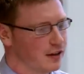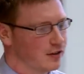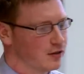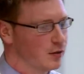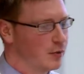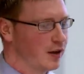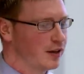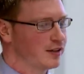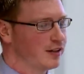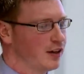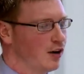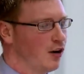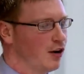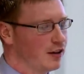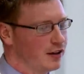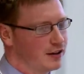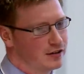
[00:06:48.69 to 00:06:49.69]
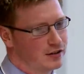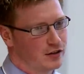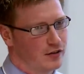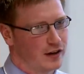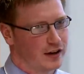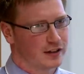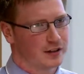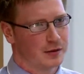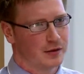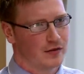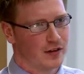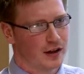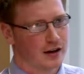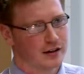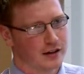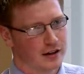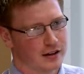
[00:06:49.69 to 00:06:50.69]
So basically all this stuff has to be
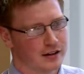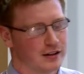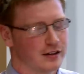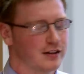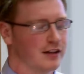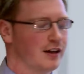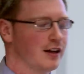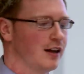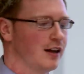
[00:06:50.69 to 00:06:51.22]
validated